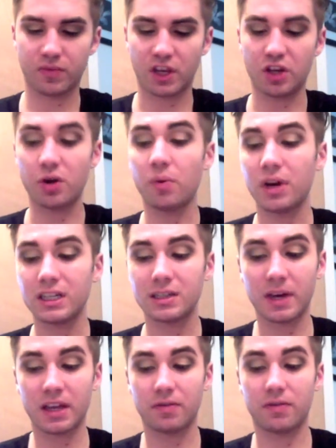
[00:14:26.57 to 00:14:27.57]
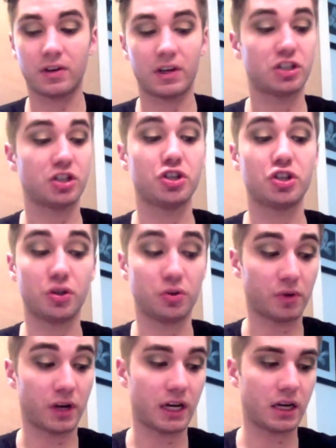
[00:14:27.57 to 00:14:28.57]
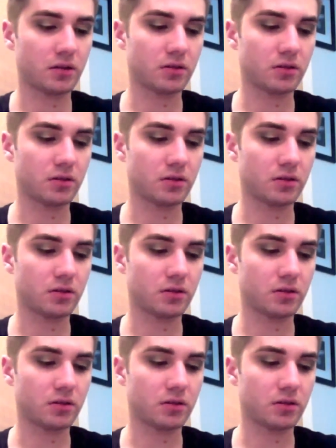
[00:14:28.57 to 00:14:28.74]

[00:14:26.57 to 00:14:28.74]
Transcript: you don't want it to make the foundation too runny.